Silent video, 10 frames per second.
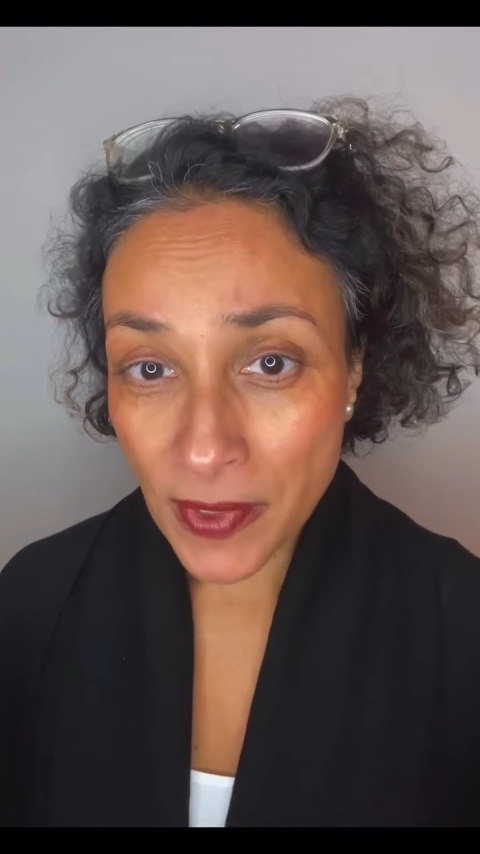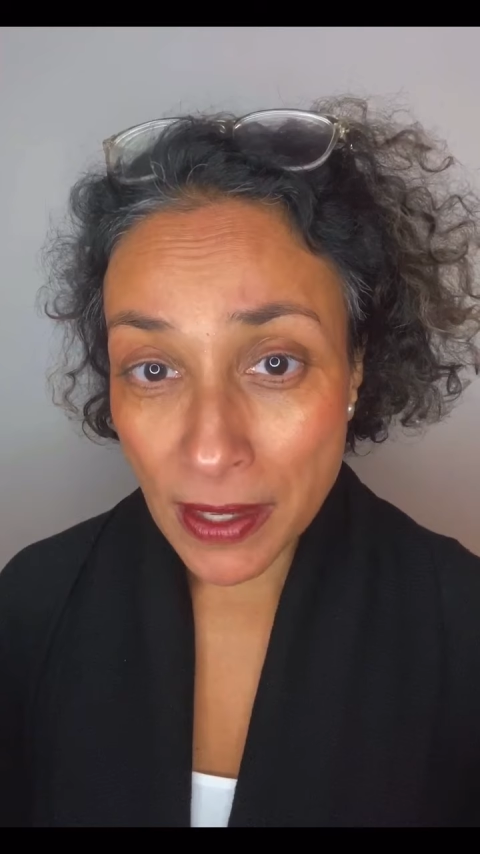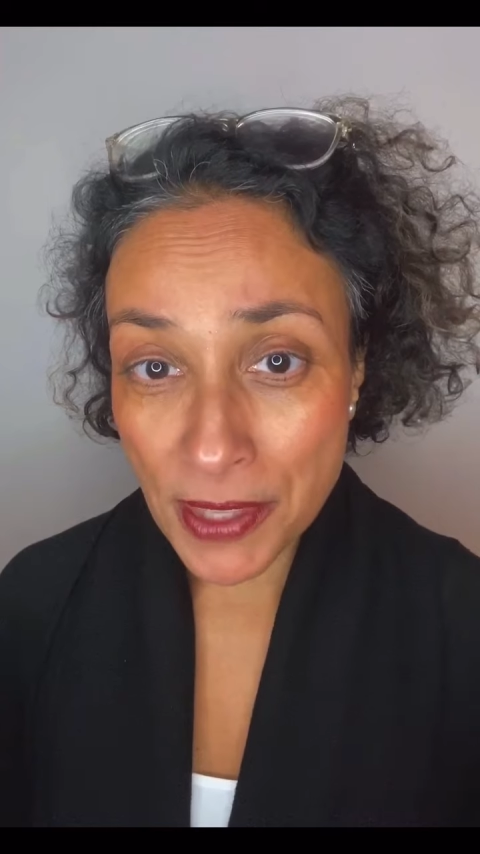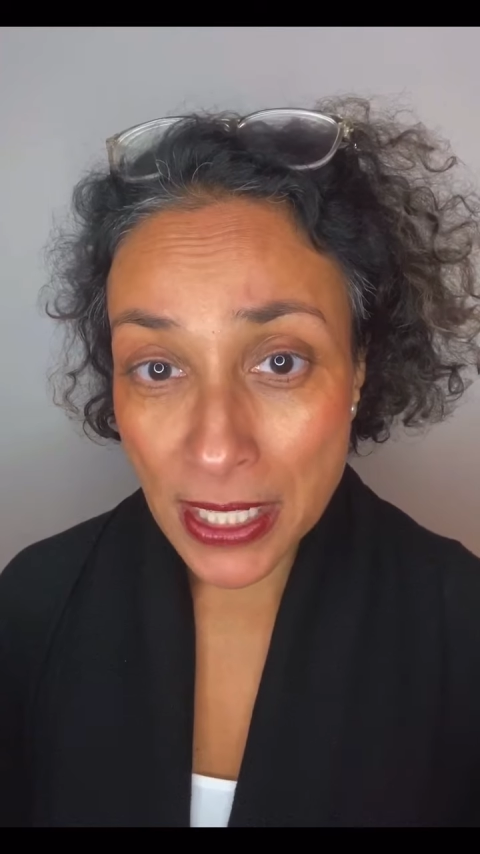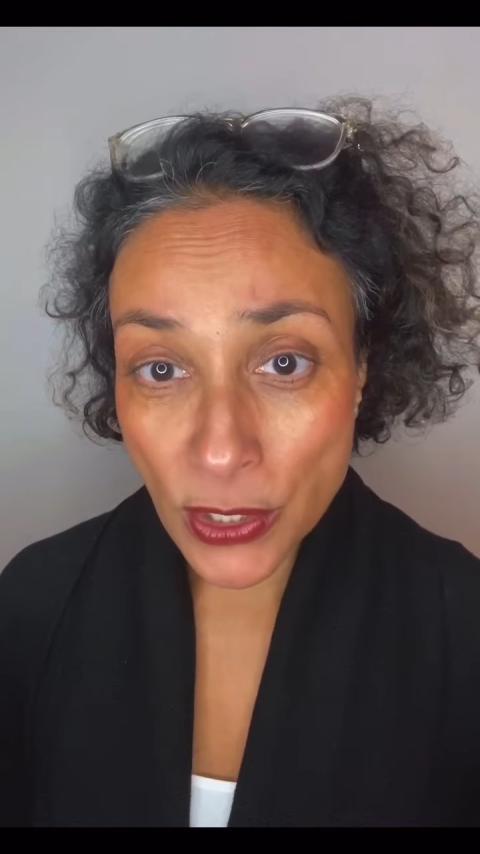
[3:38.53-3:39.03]

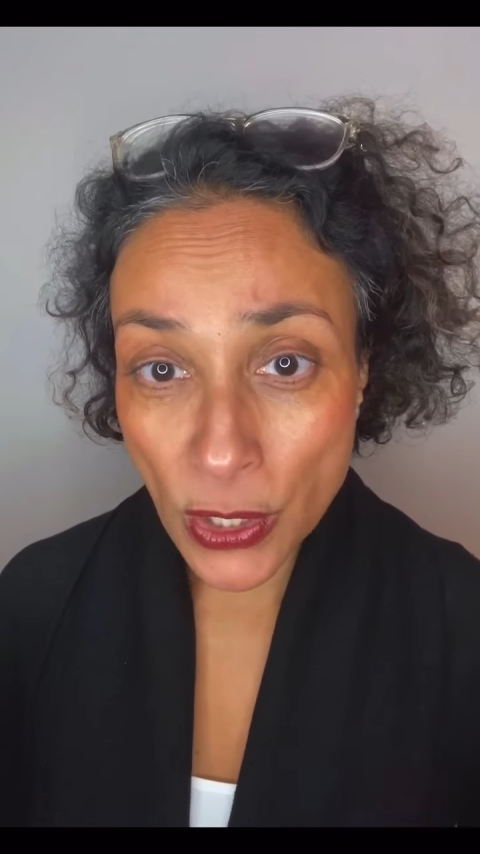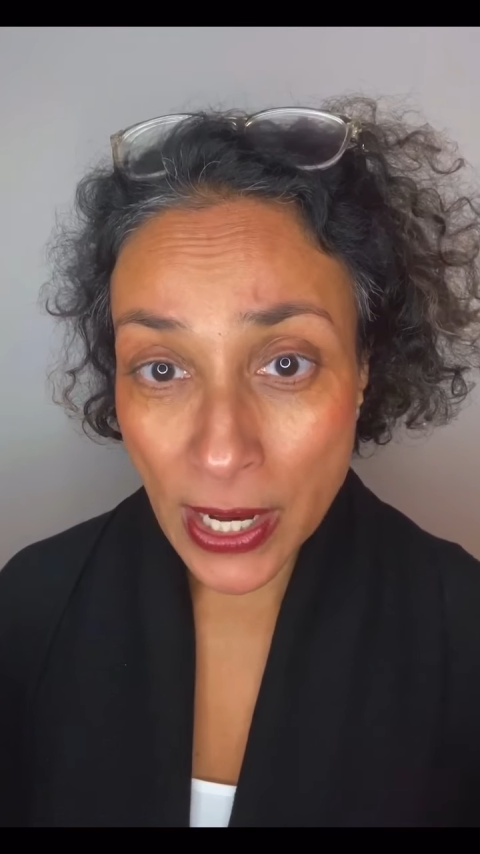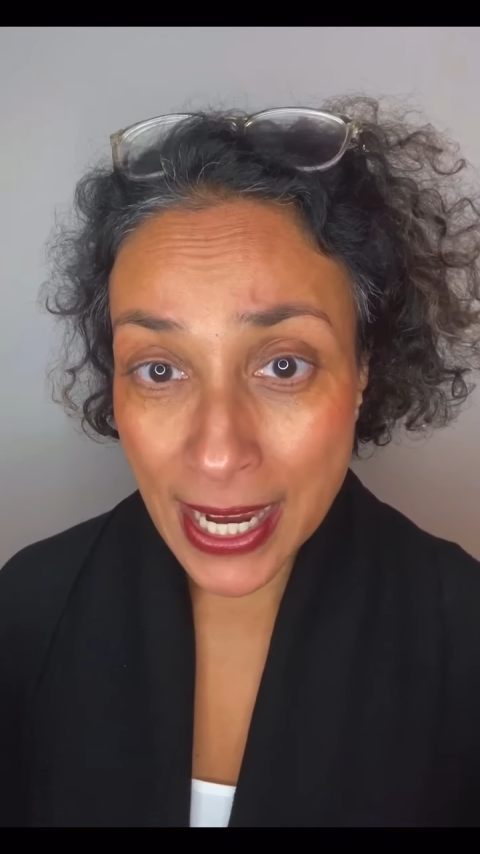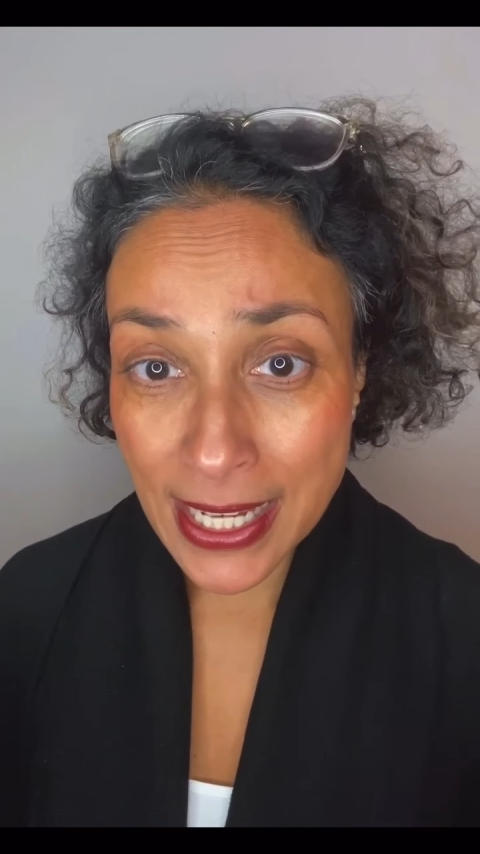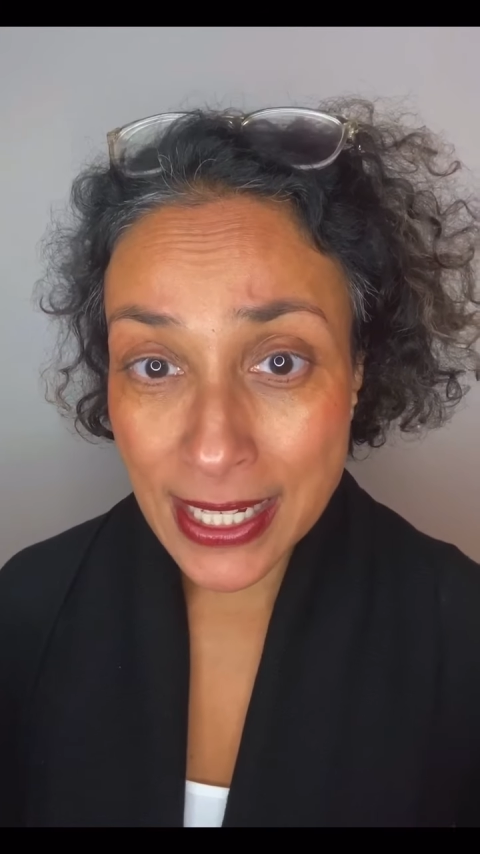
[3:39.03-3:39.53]
that your
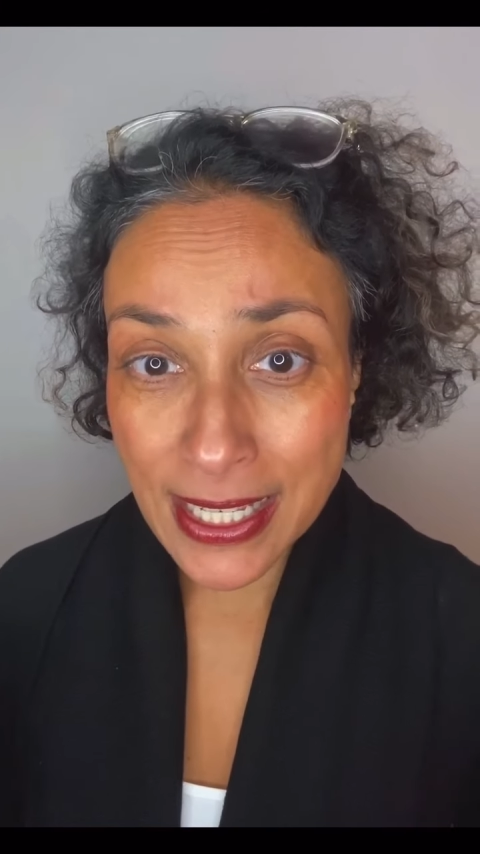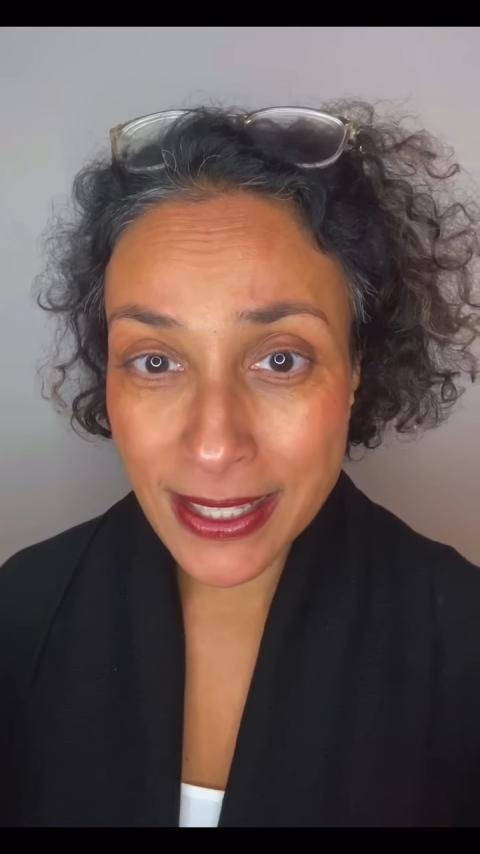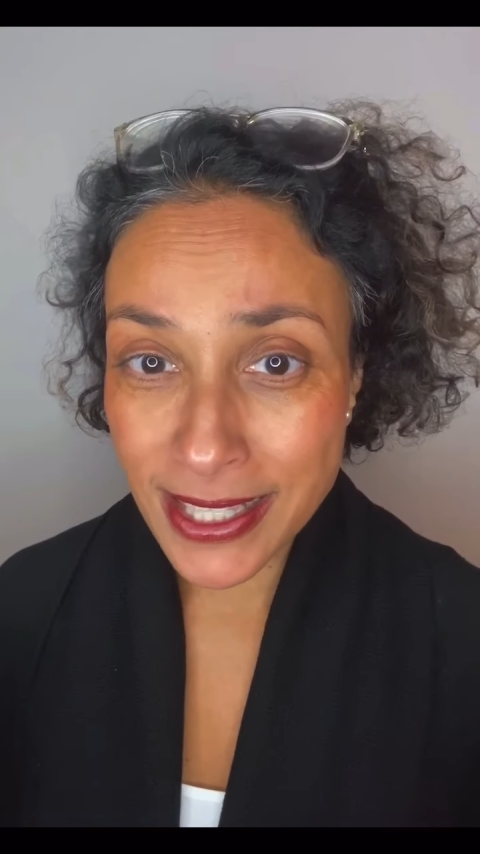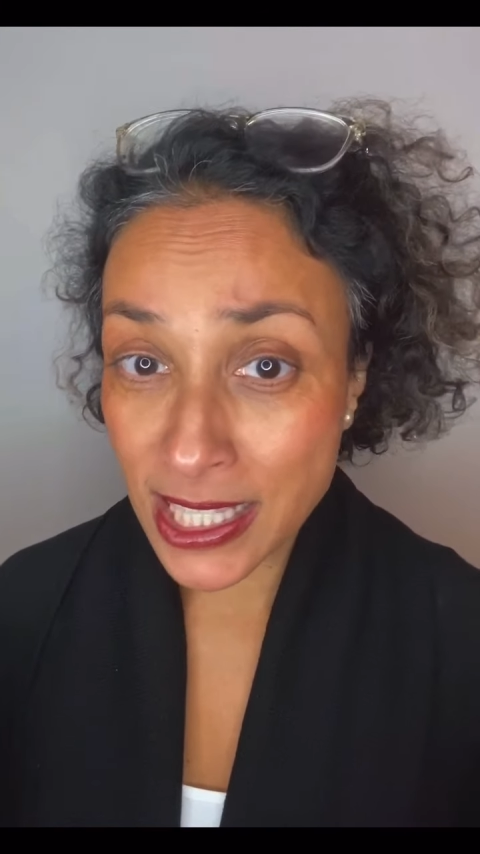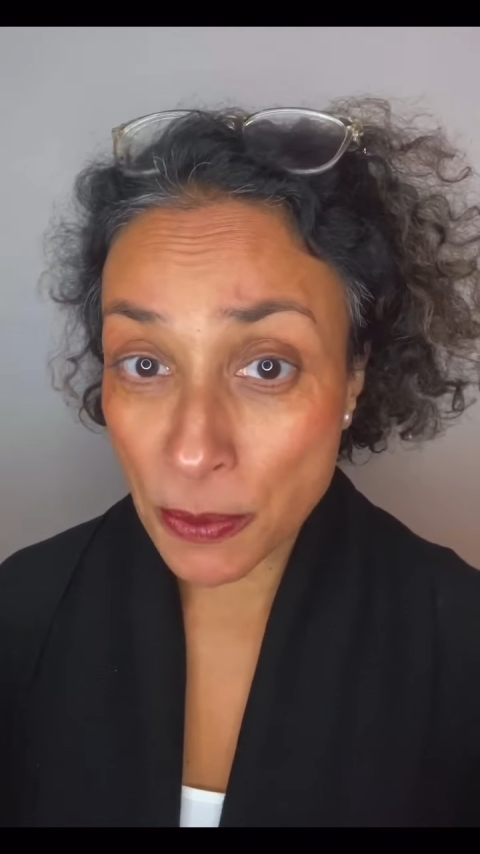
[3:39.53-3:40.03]
head is
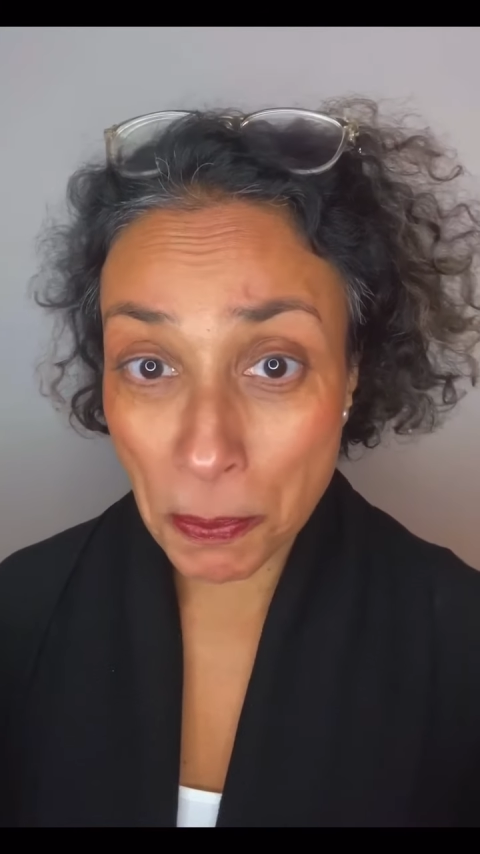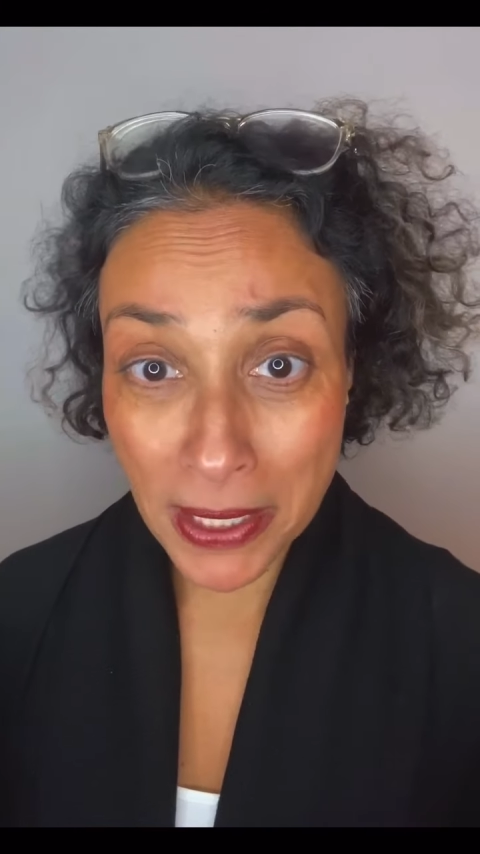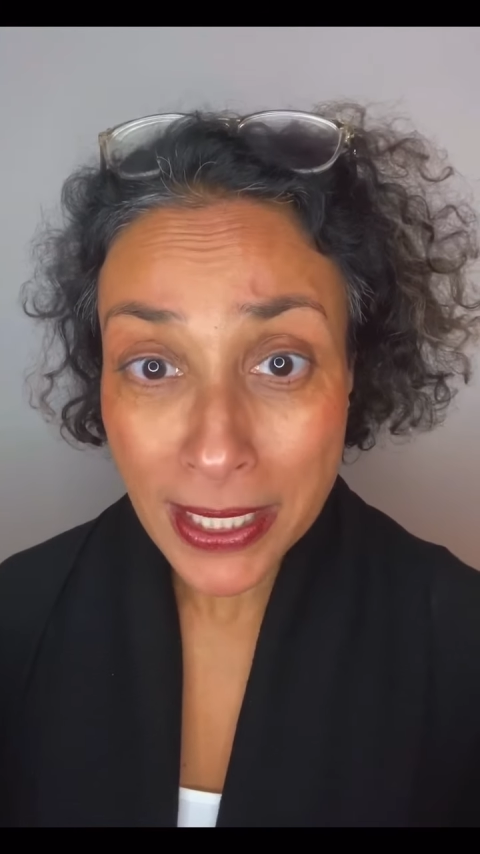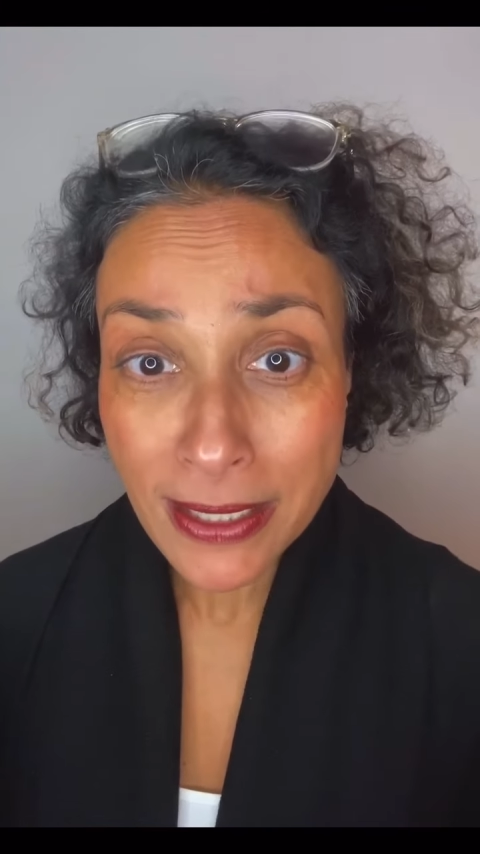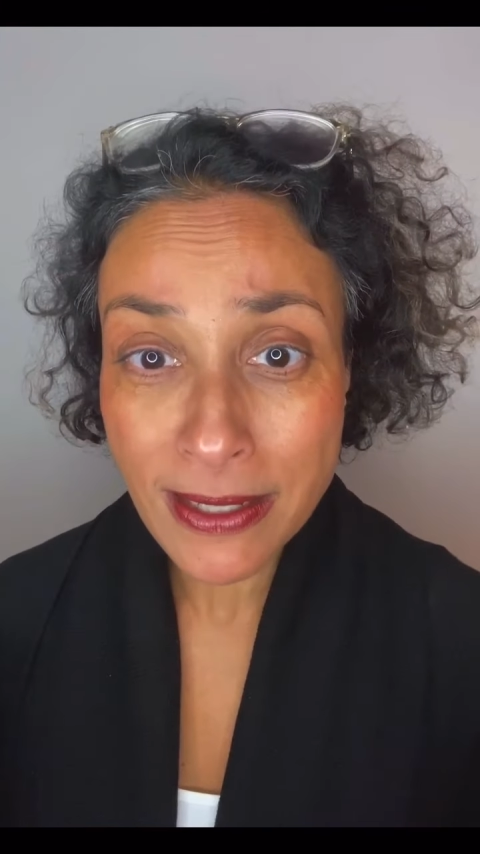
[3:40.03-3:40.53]

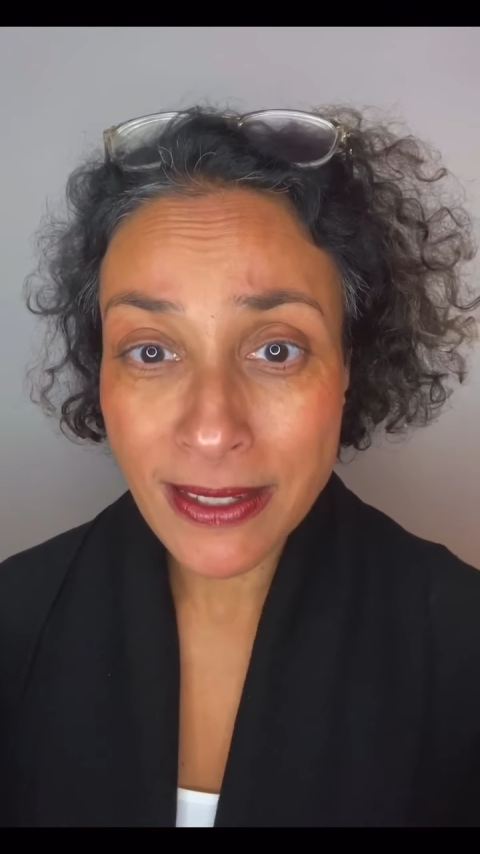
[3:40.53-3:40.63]
split